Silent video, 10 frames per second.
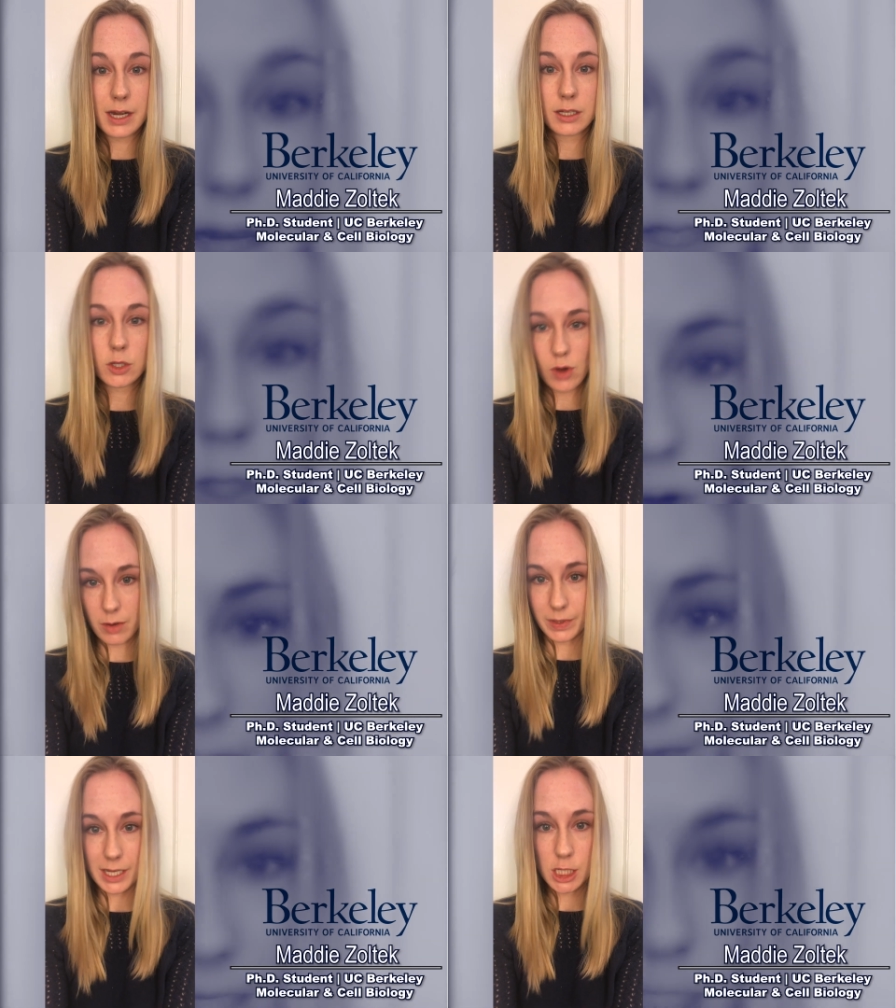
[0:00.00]
and
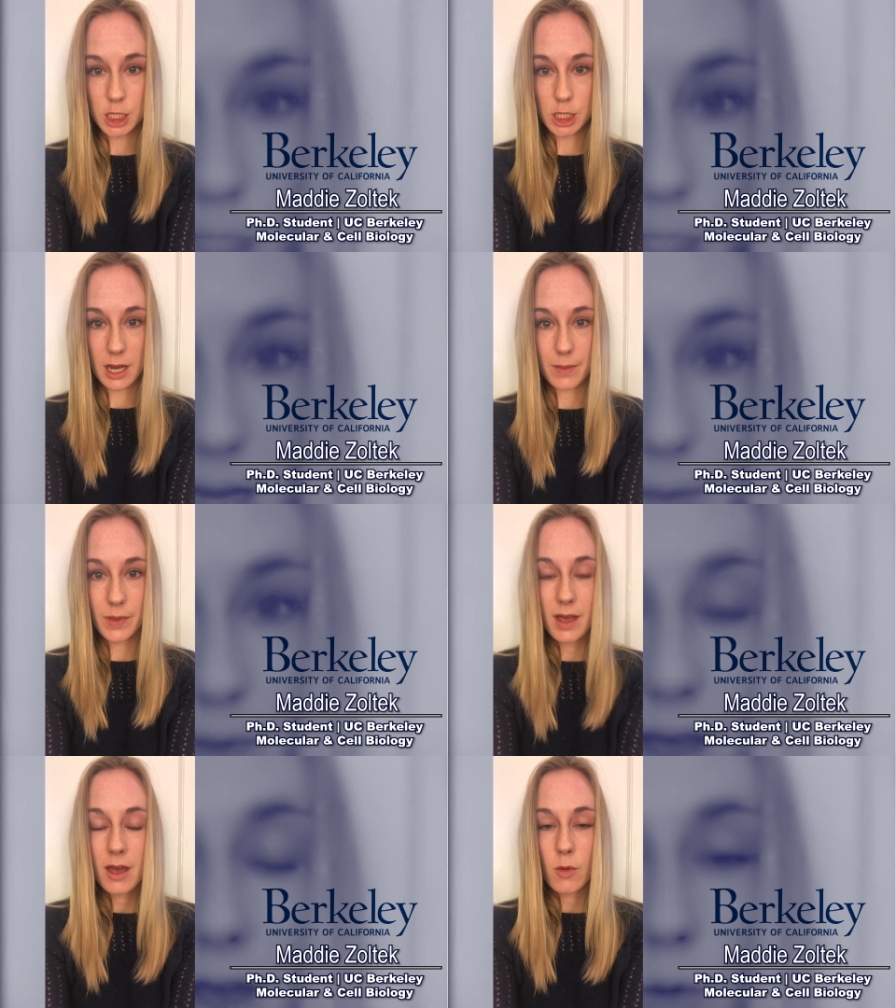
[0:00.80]
strong relationship
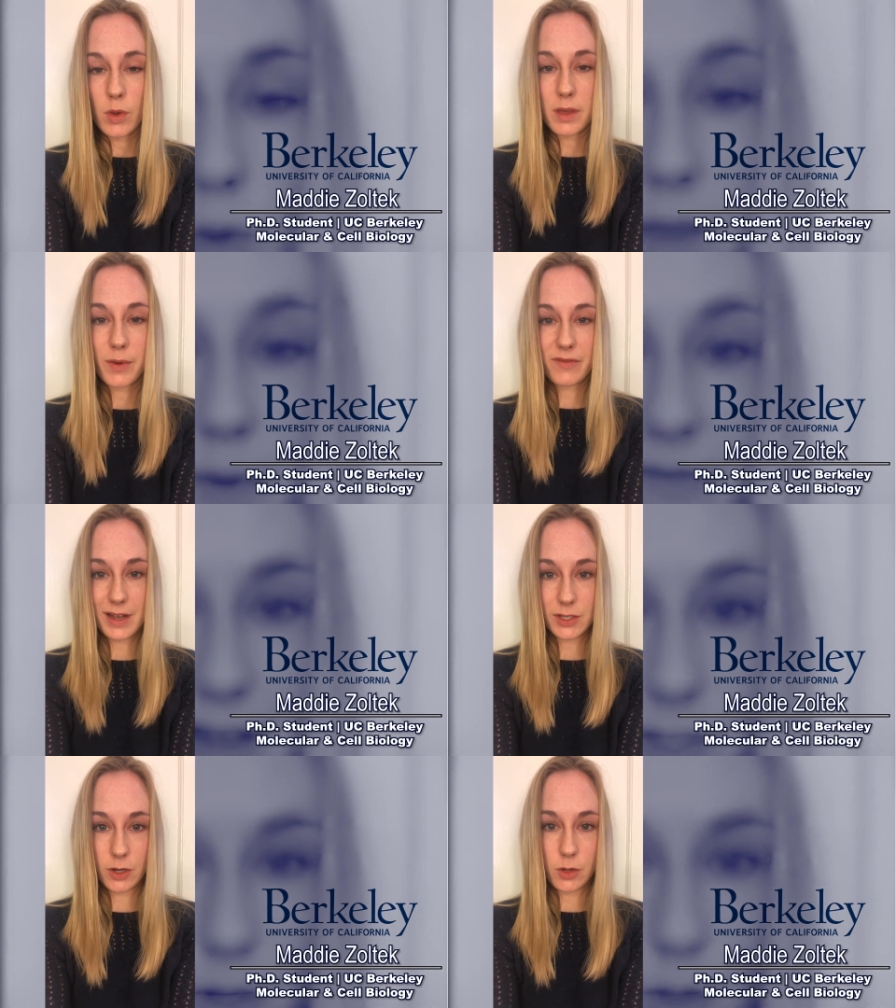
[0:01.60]
with a
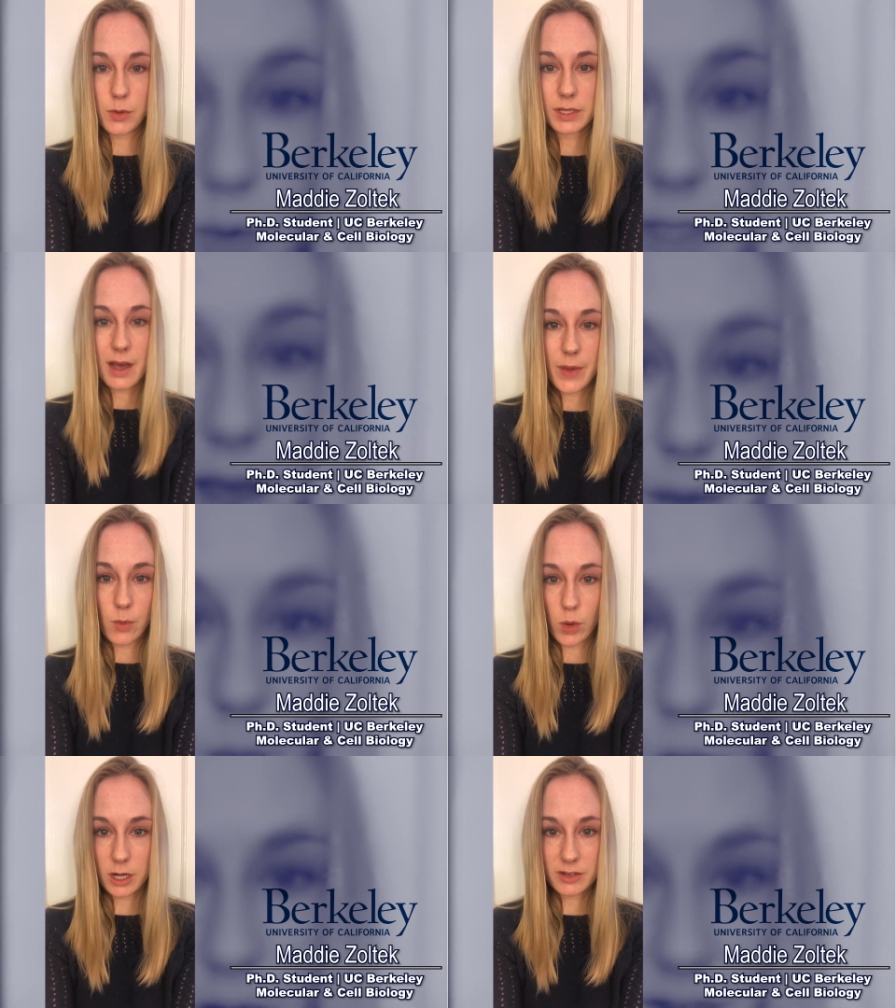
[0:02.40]
professor whose lab I
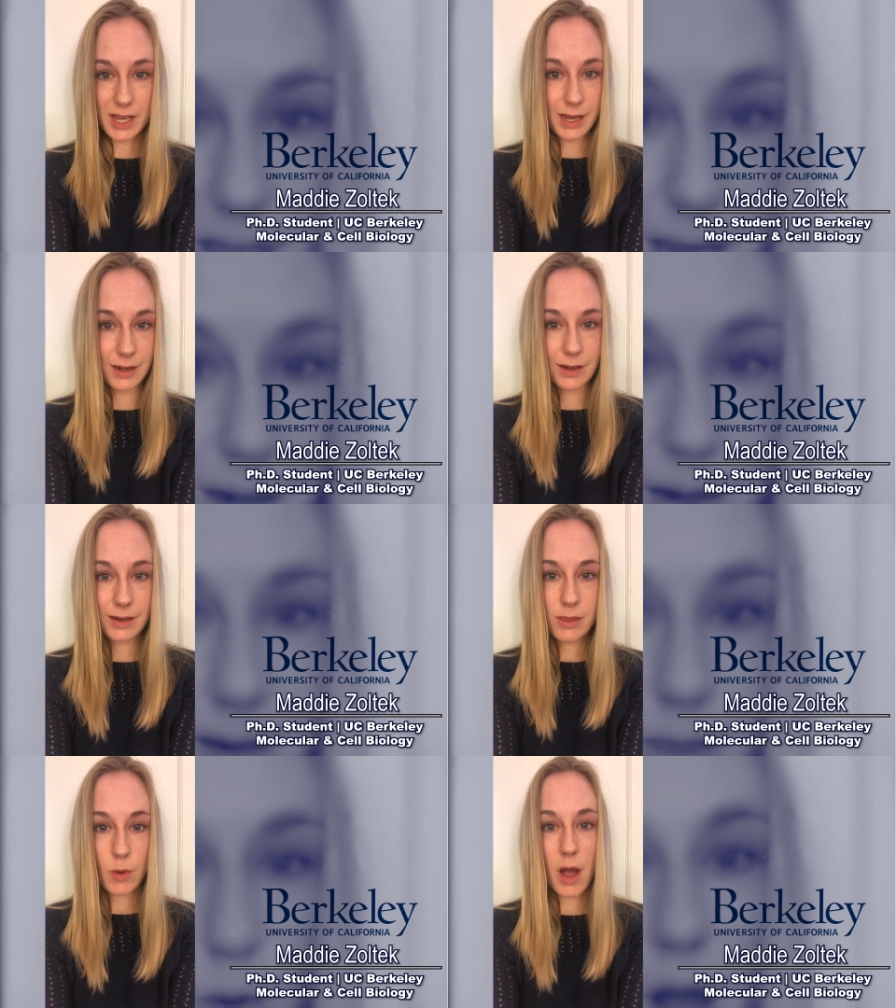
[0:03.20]
worked in
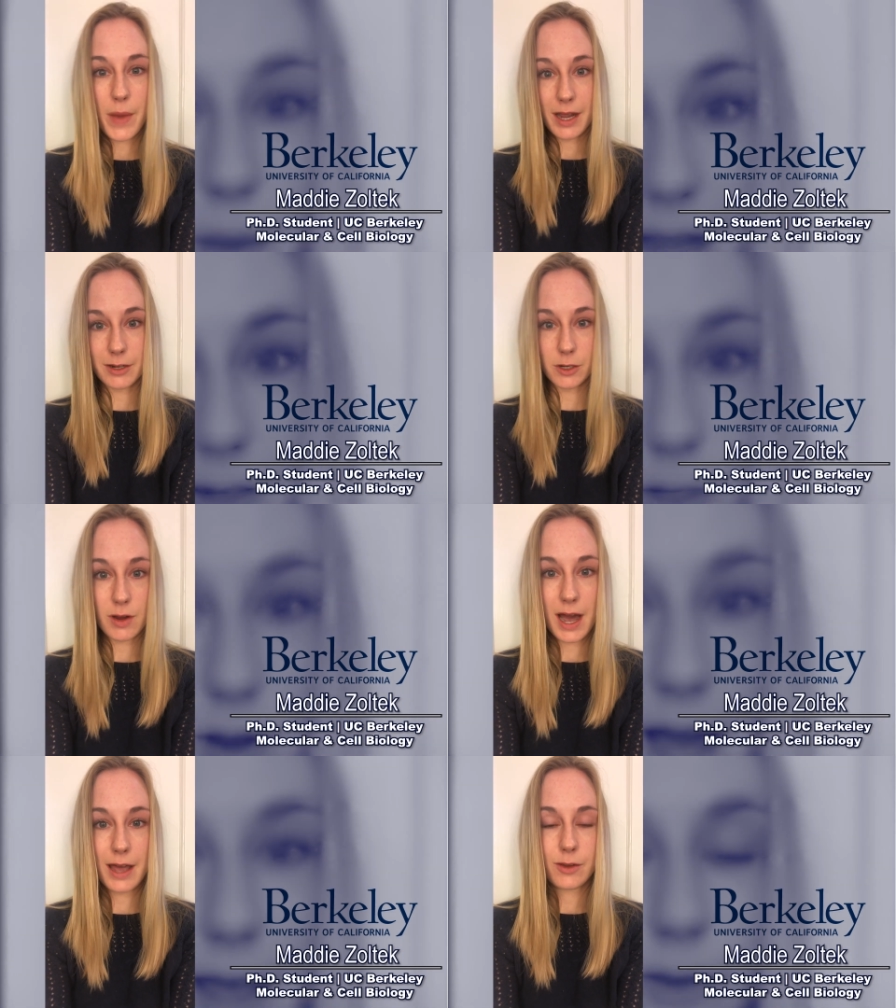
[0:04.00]
throughout my
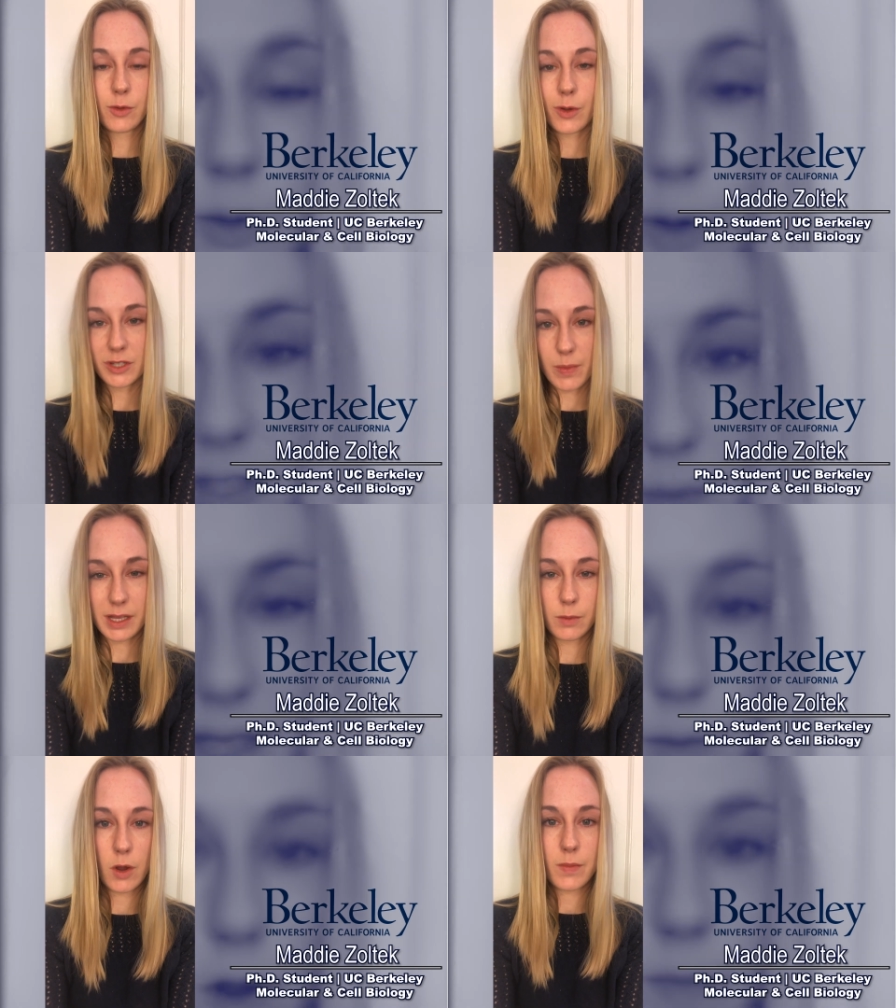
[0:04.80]
undergrad, who
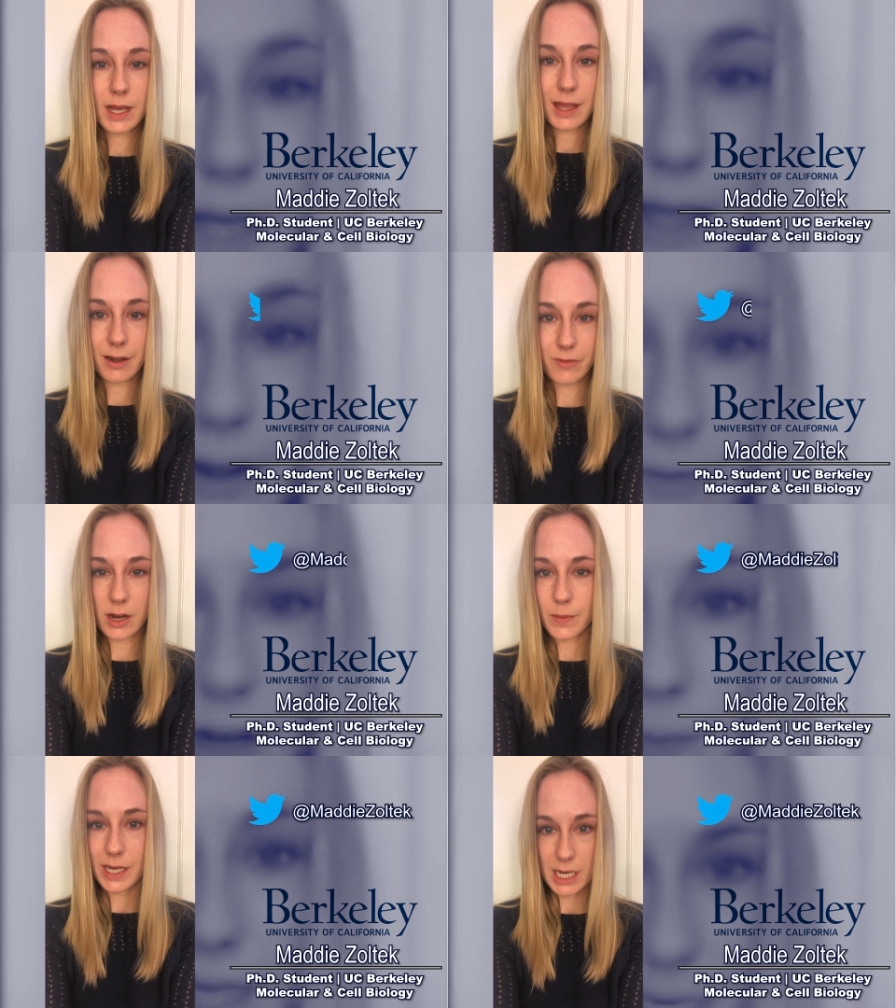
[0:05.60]
ultimately wrote me a letter of
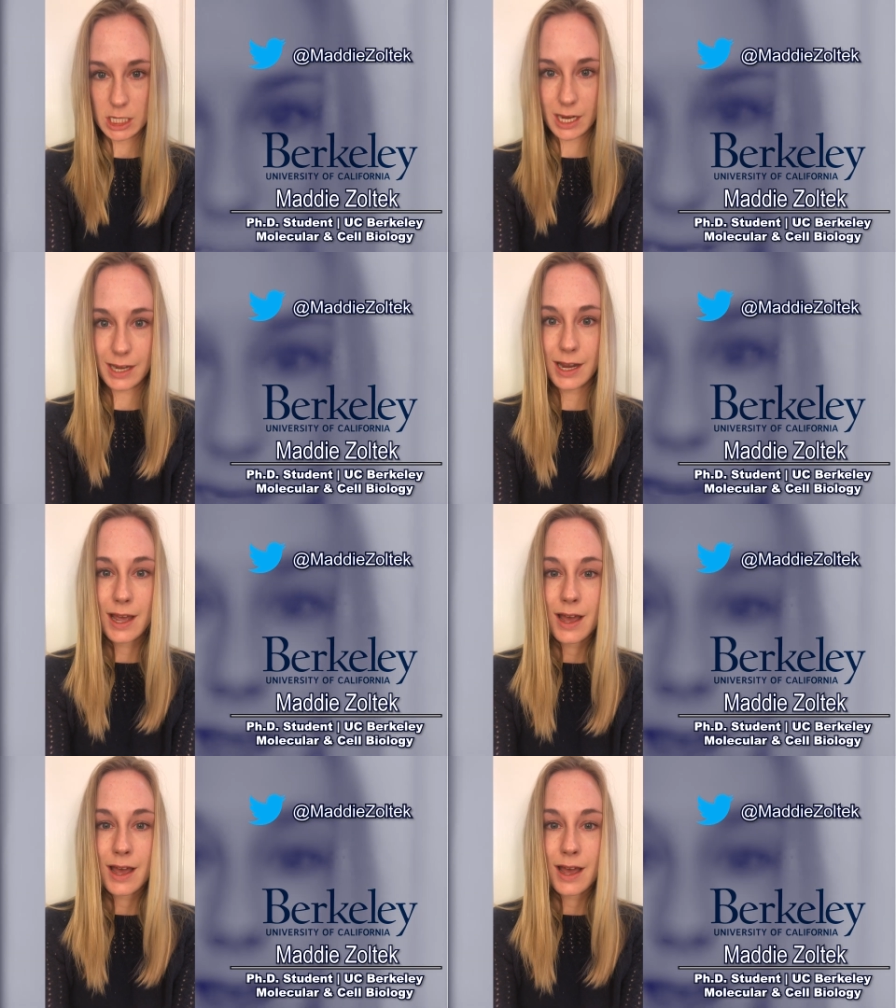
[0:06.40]
recommendation,